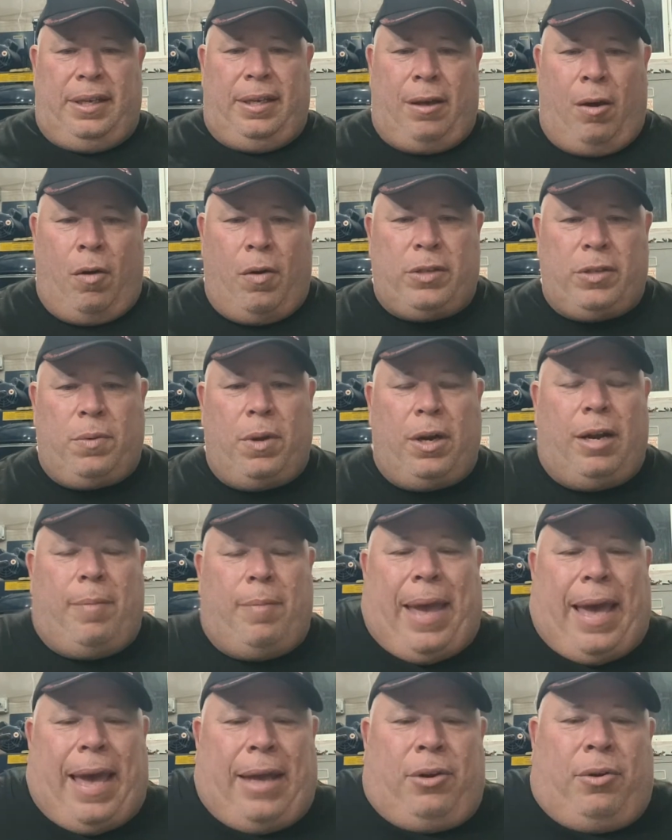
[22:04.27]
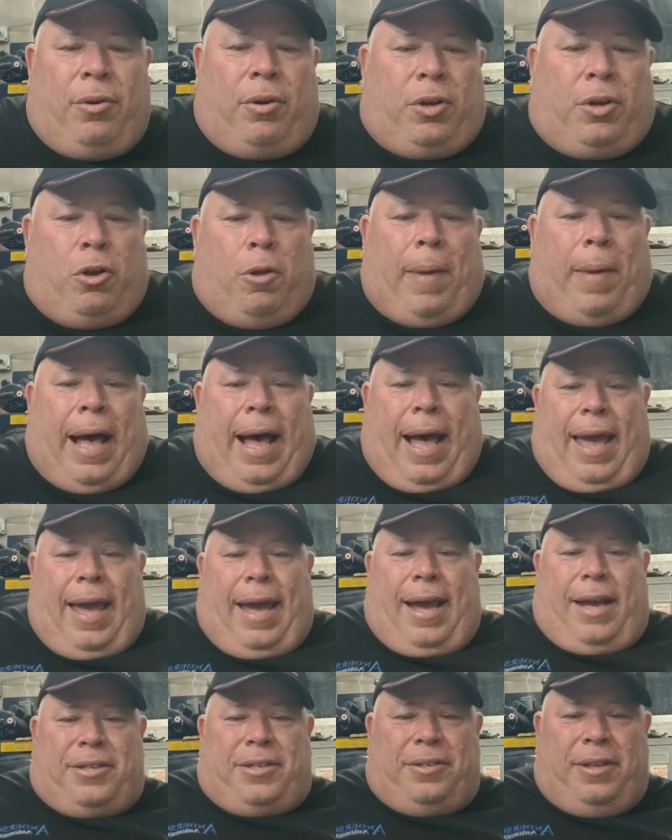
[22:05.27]
Always wanted a Matador coupe.
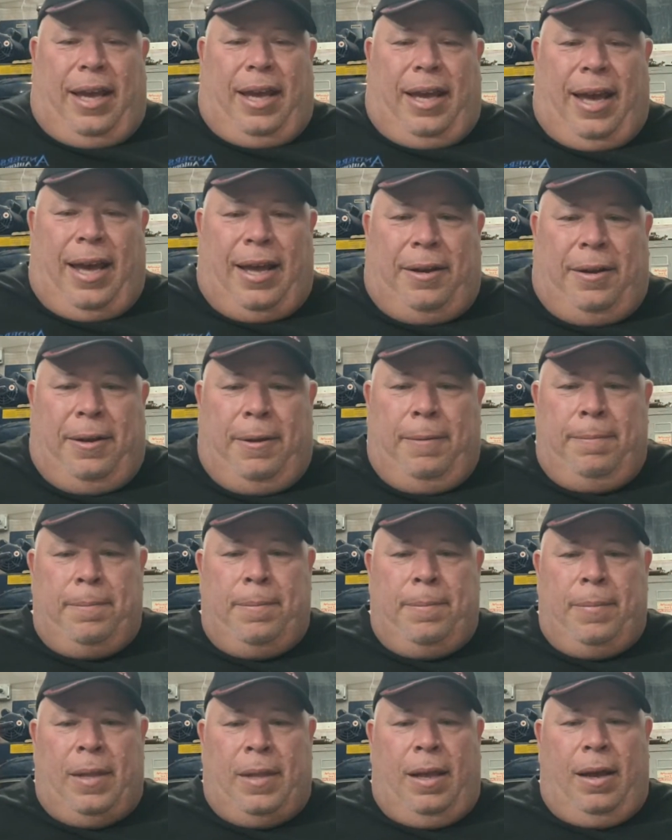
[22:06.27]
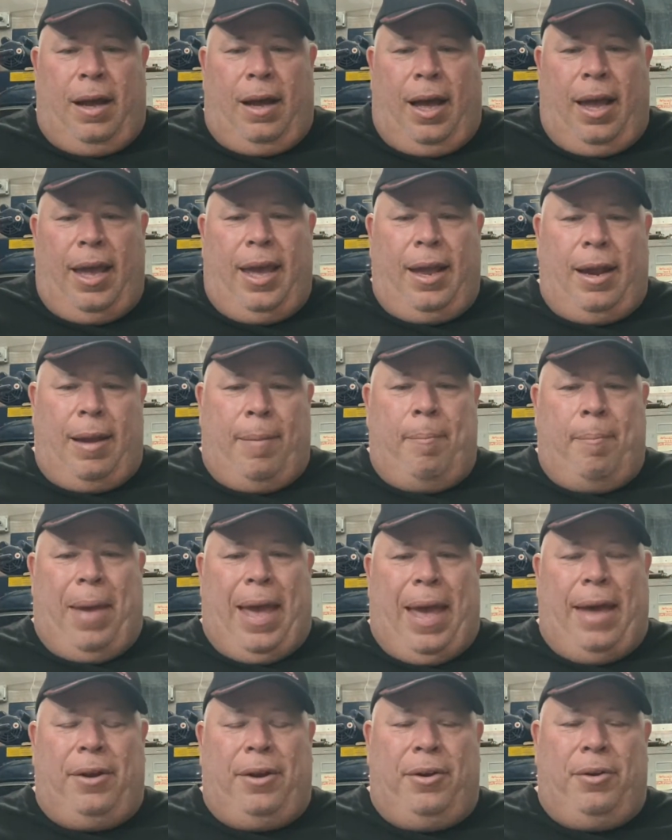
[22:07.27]
I had a
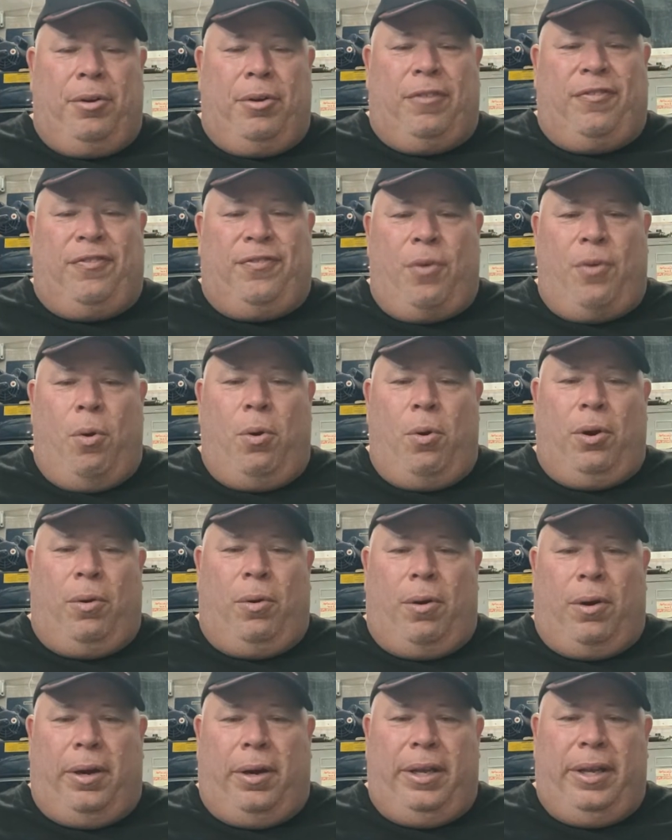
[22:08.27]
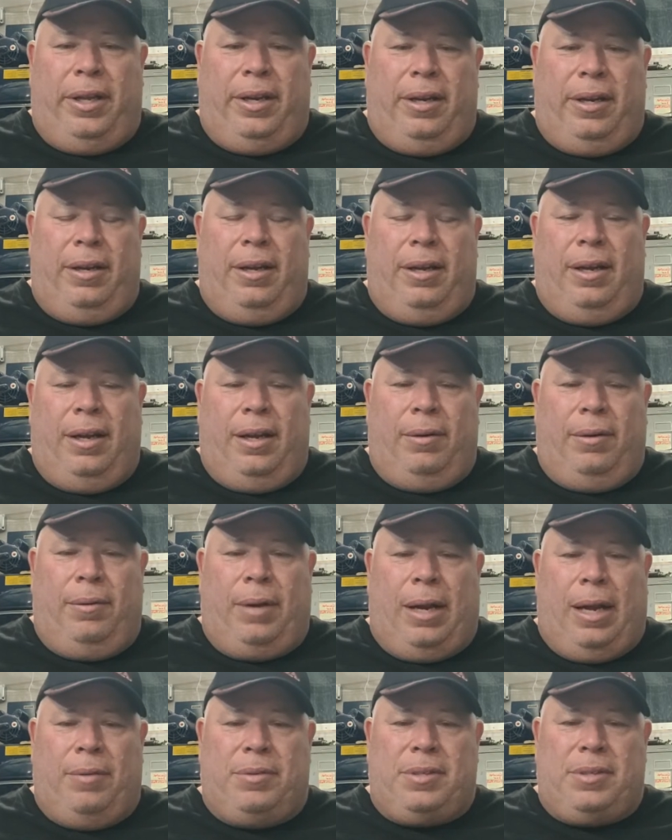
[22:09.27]
Matador 4-door in
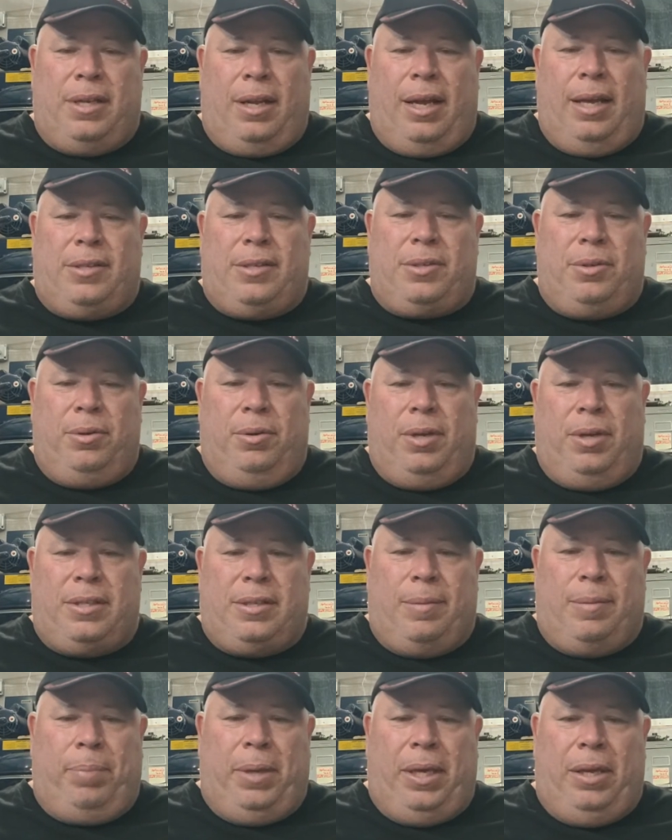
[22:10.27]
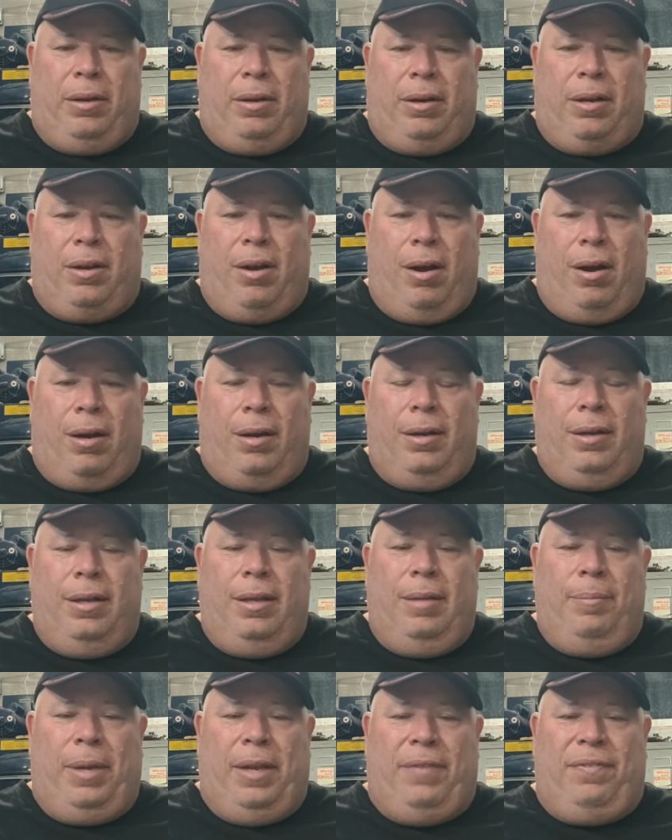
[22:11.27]
when I was in high school as a beater car.
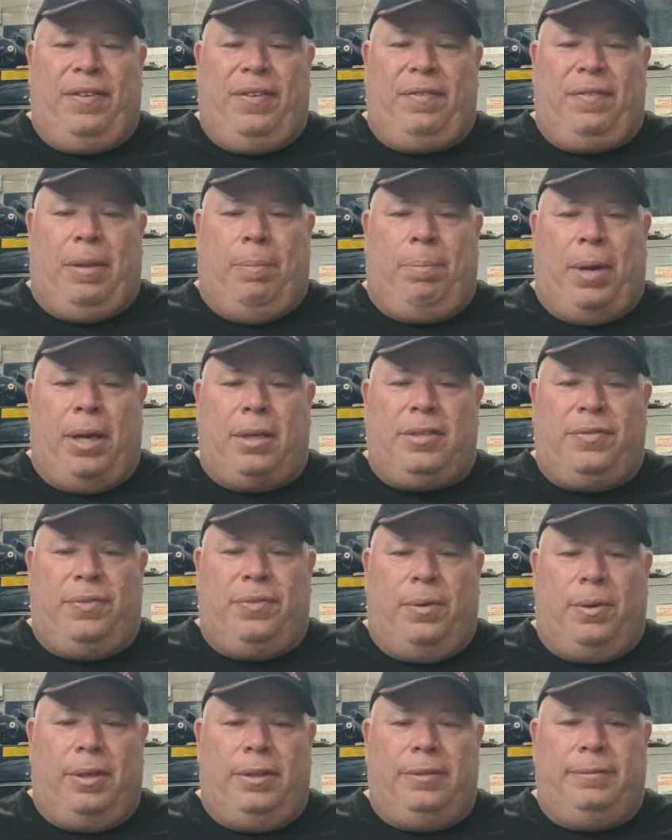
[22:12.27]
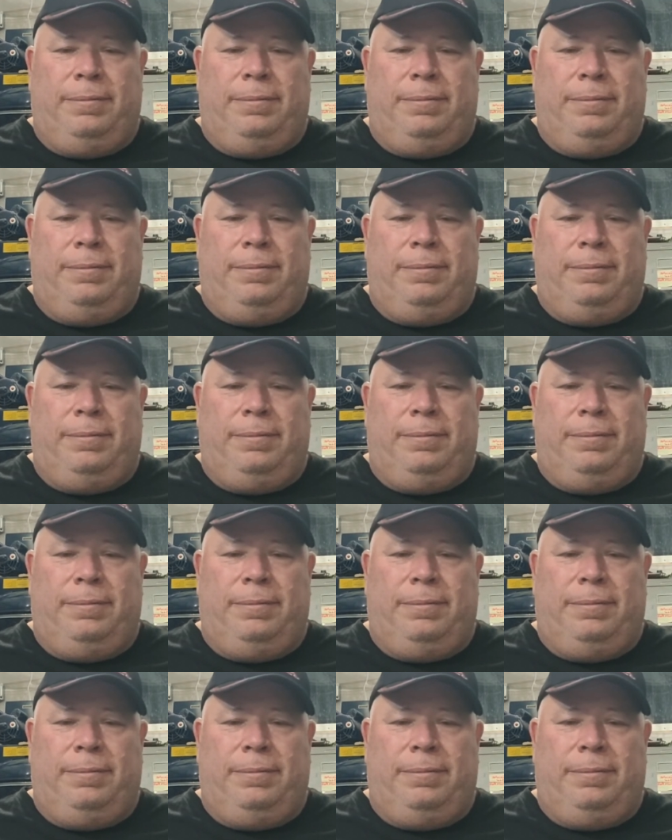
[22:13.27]
Paid $50 for it.